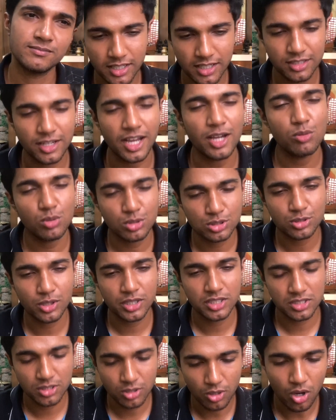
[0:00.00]
And I was
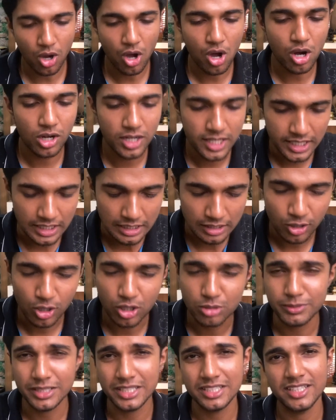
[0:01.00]
going to go all in
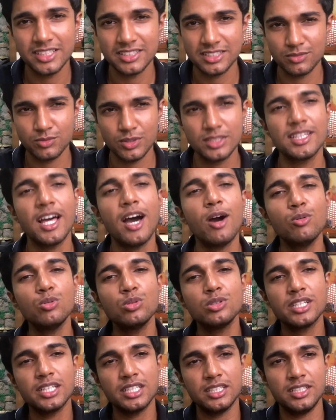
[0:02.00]
on meditation
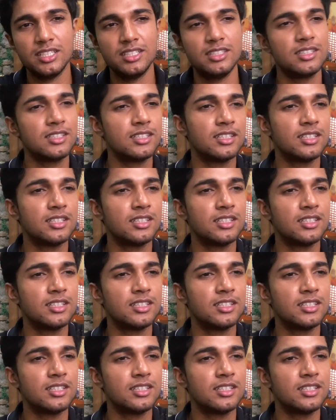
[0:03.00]
without any